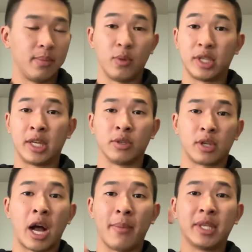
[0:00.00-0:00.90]
Once again, those are
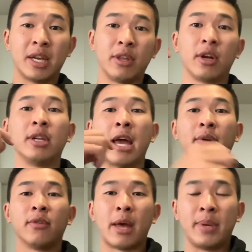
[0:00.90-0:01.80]
comments down there.
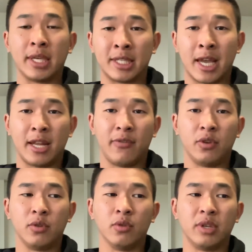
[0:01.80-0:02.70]
Now, that being said, if
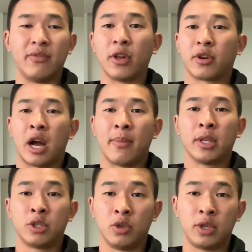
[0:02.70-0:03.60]
you leave other
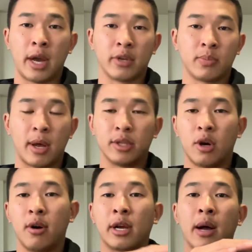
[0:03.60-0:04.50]
comments, usually I respond to
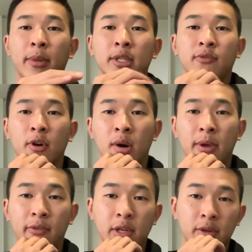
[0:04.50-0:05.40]
all comments for all
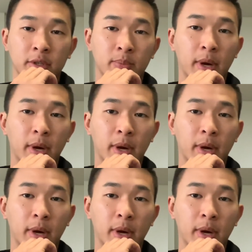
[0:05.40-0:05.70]
my videos,